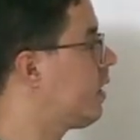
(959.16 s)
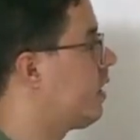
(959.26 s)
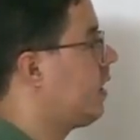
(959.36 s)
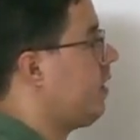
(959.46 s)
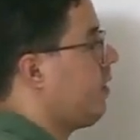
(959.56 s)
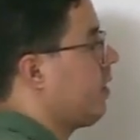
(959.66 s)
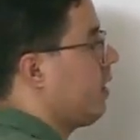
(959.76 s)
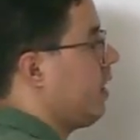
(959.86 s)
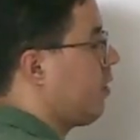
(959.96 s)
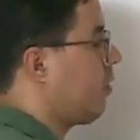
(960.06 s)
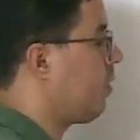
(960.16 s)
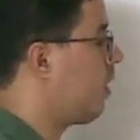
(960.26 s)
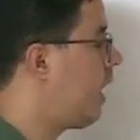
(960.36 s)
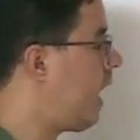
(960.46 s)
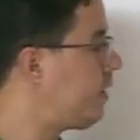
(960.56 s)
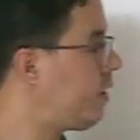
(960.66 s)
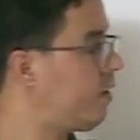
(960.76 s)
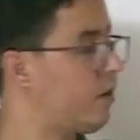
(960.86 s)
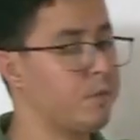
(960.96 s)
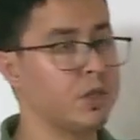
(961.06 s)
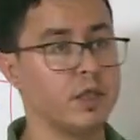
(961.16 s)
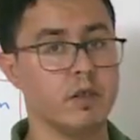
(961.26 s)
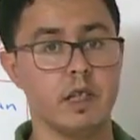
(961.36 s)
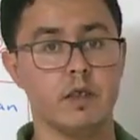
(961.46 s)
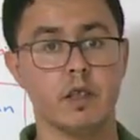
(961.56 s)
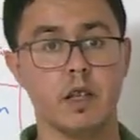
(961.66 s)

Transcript: Yes, next to you. And the receptionist is